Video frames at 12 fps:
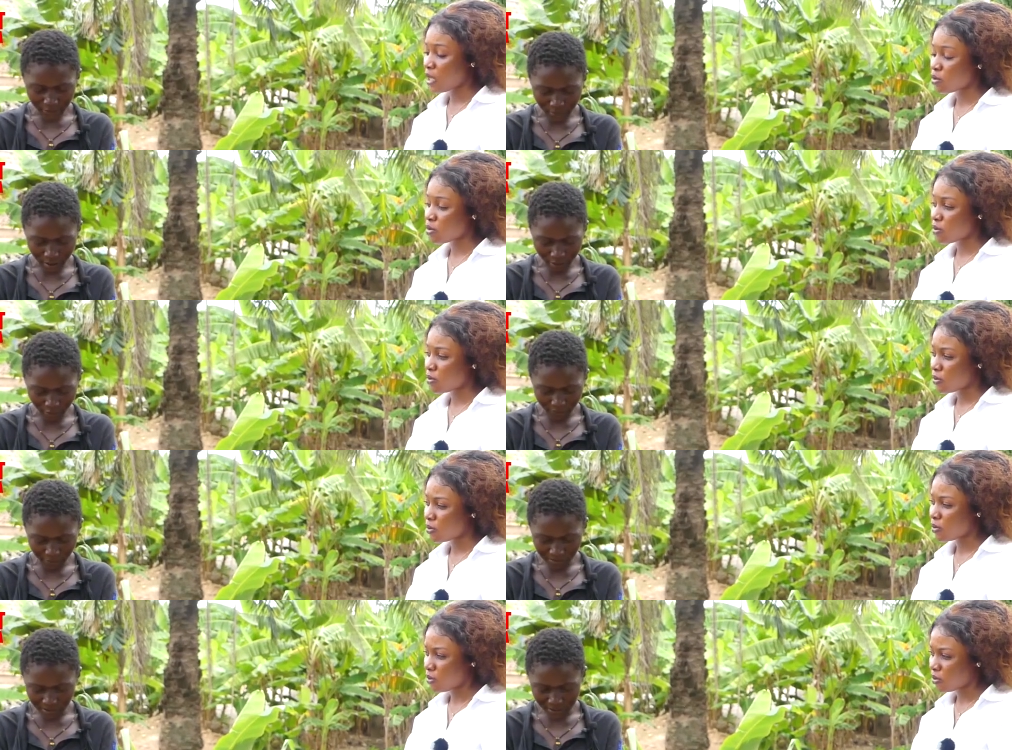Speaker 1: as our
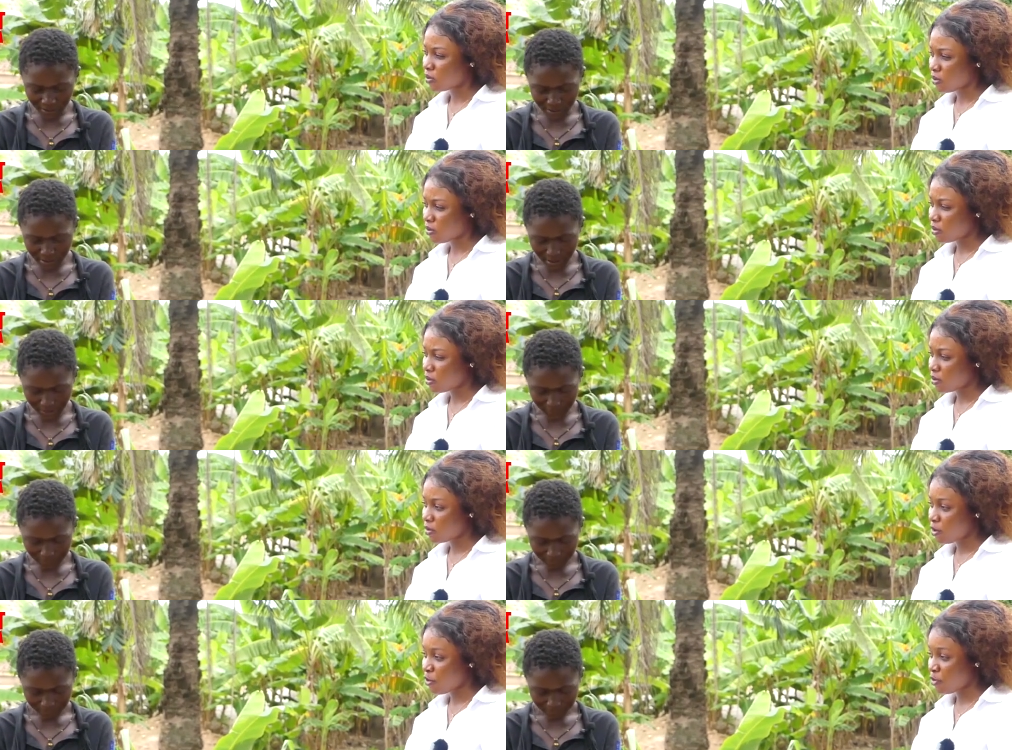from sister
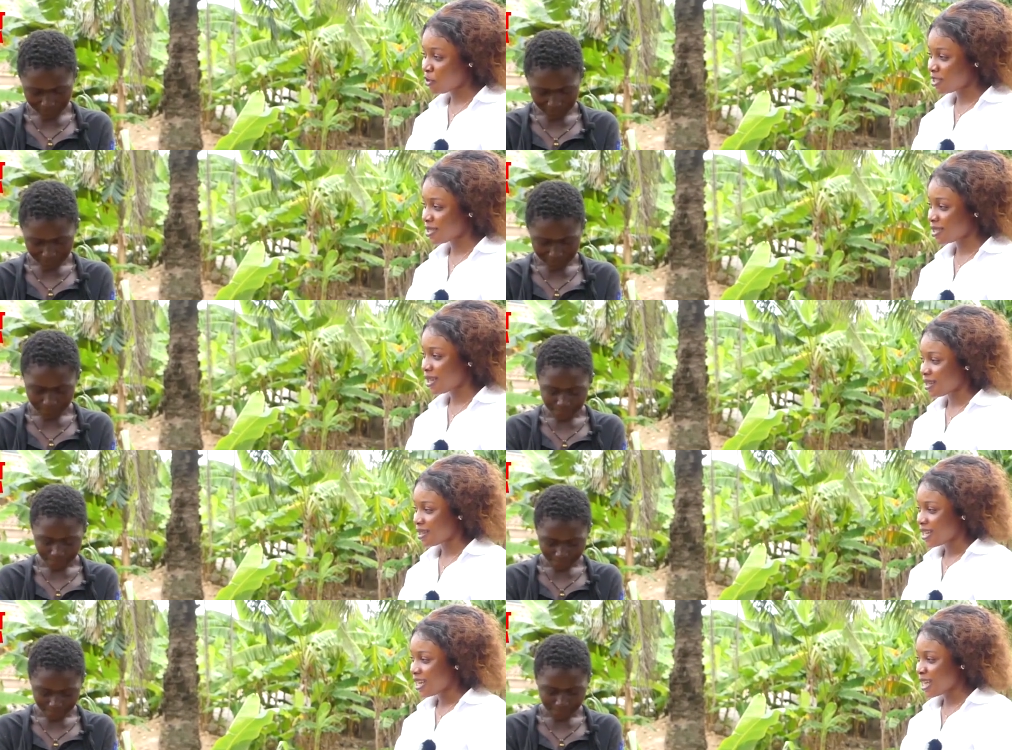go for sister
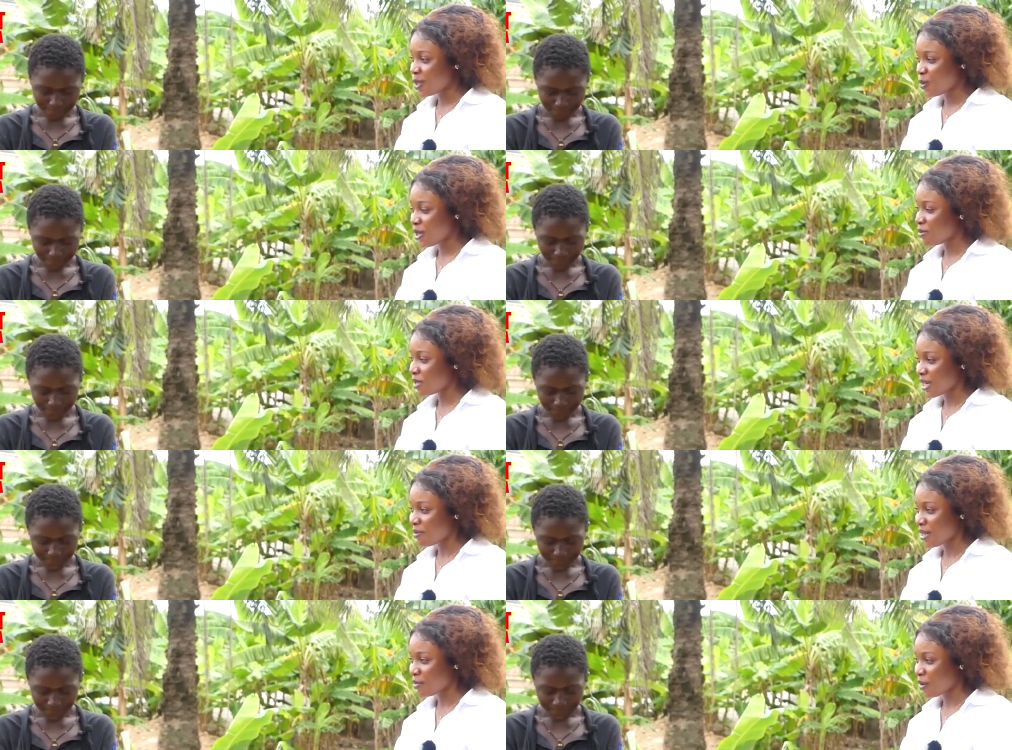next when him
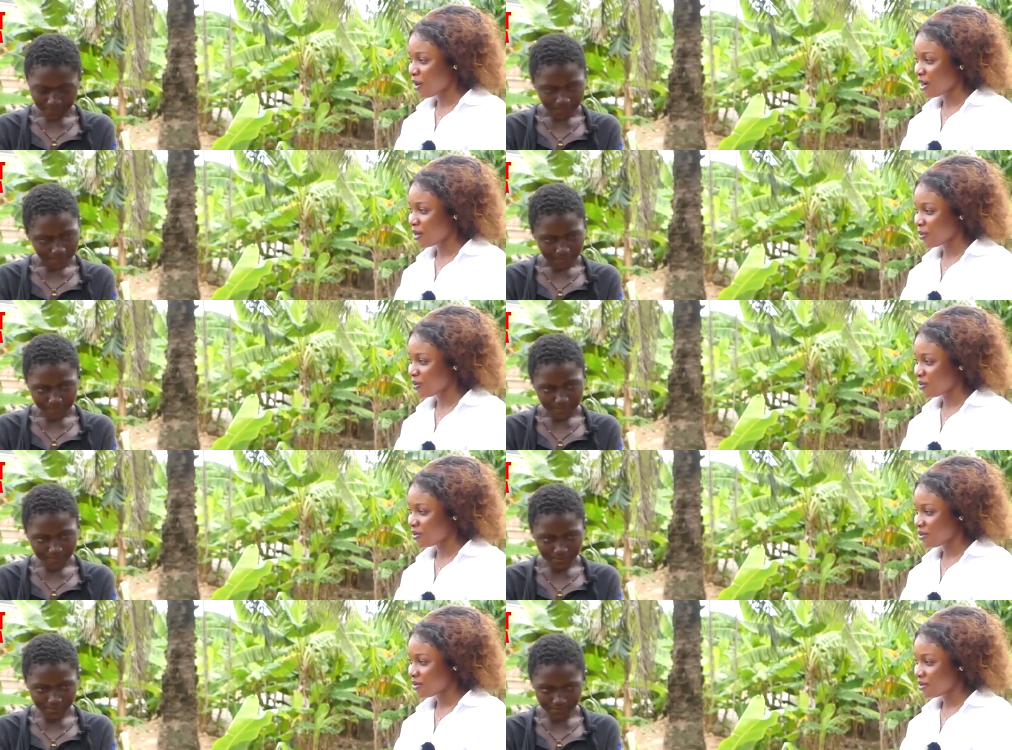se na ma me kra no
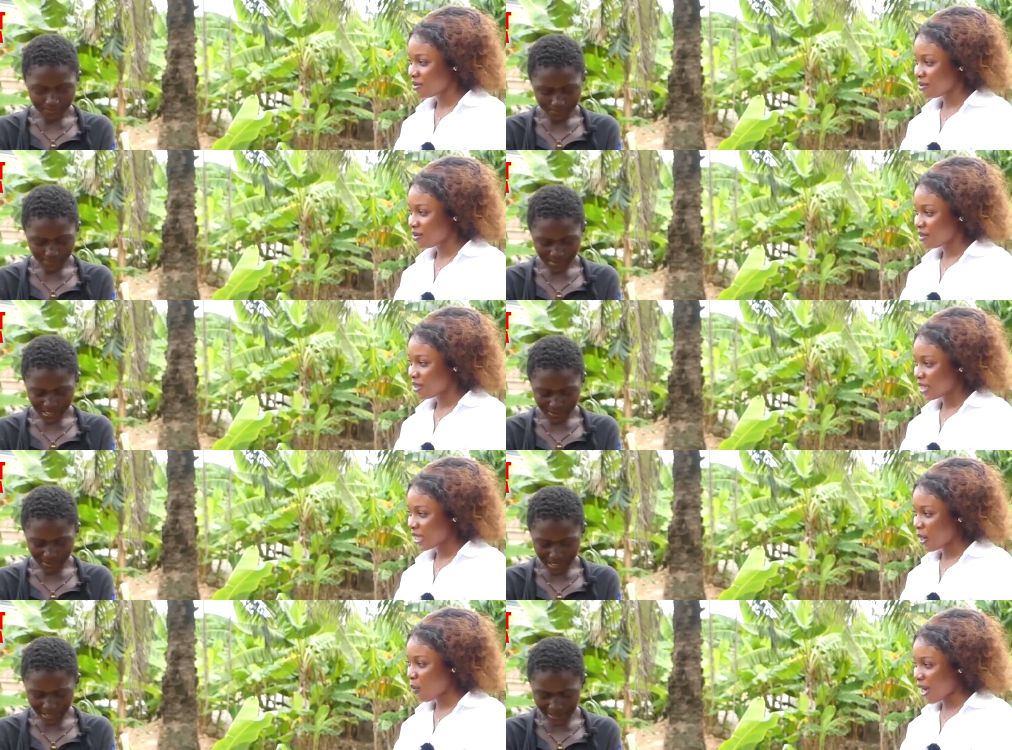
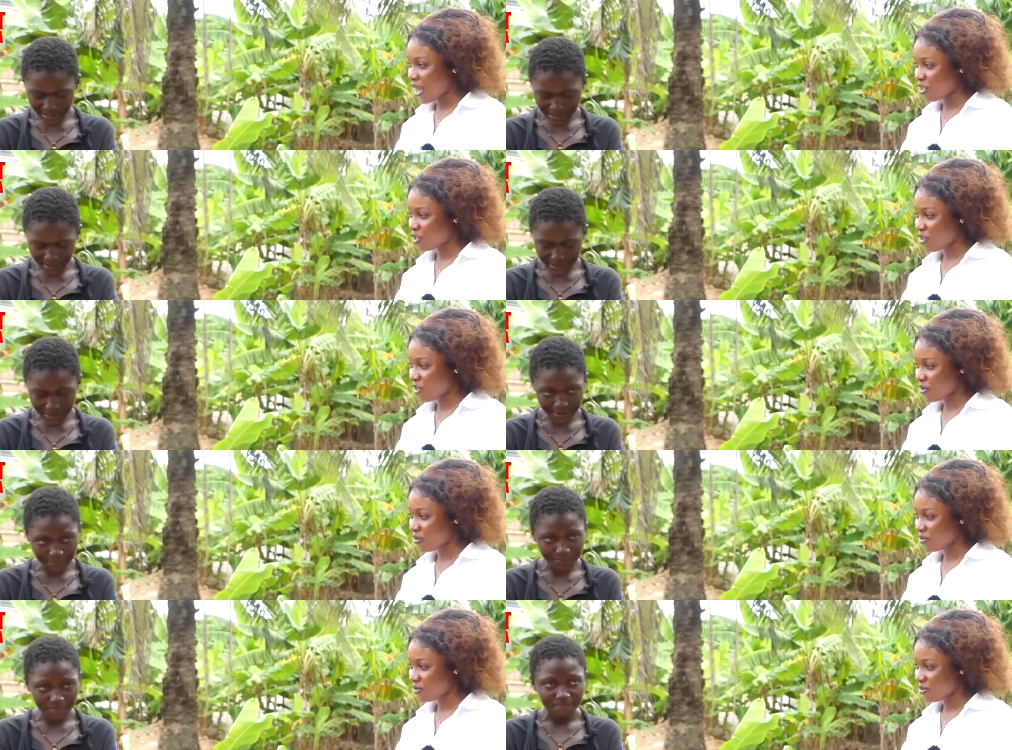na waka
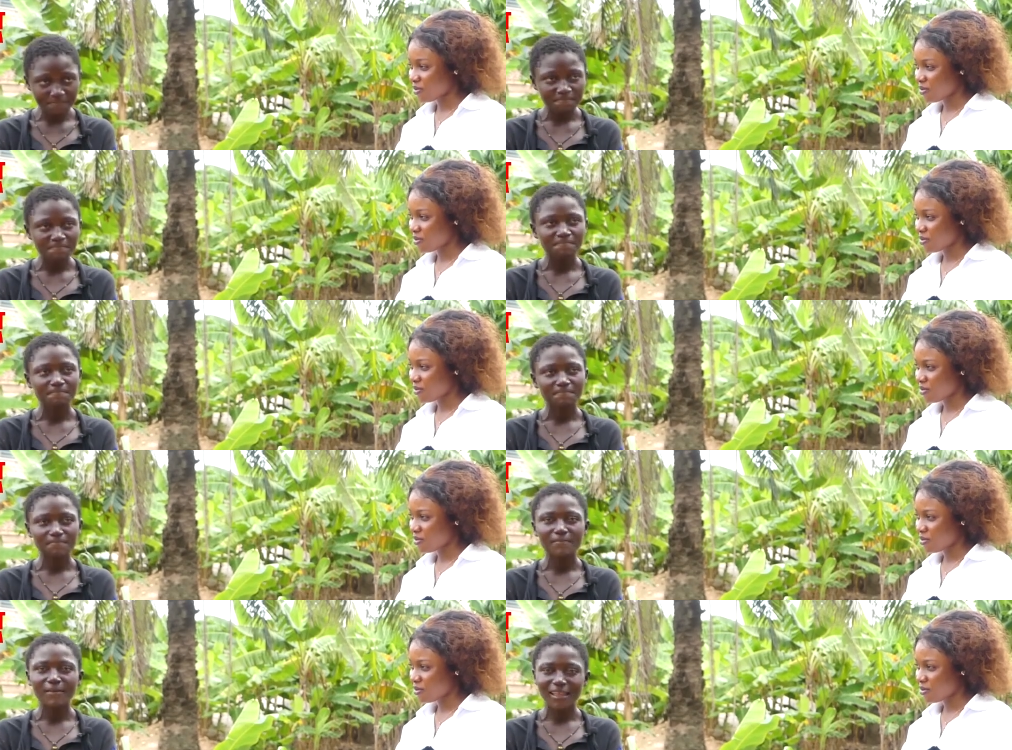chere
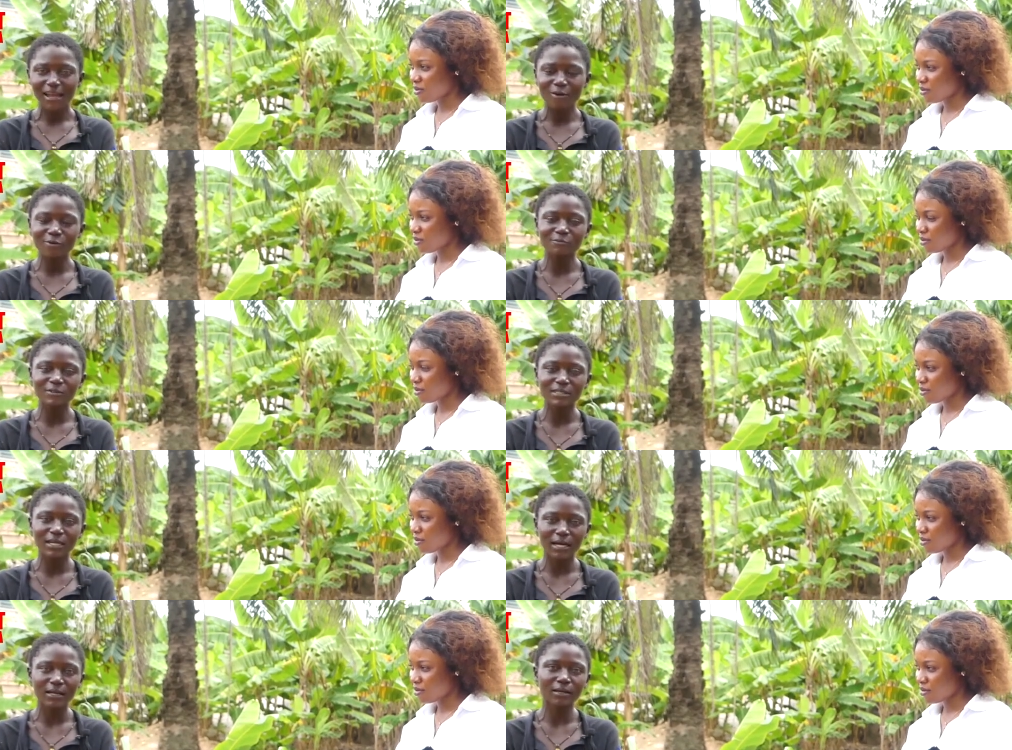
Speaker 2: aro
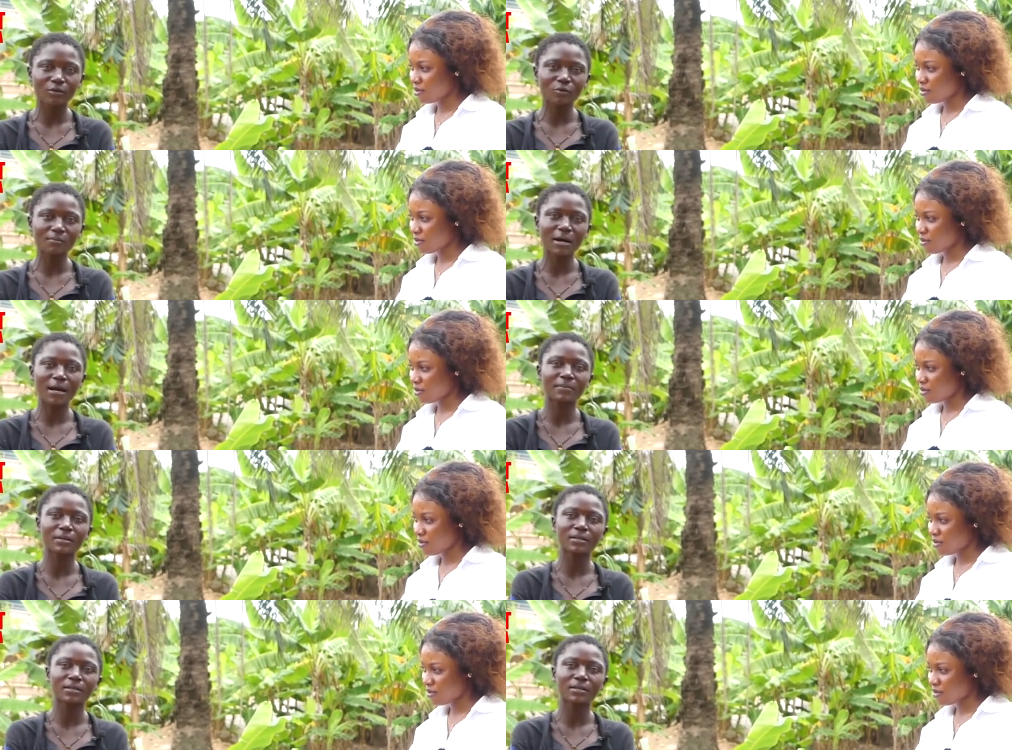munyi na ye o ma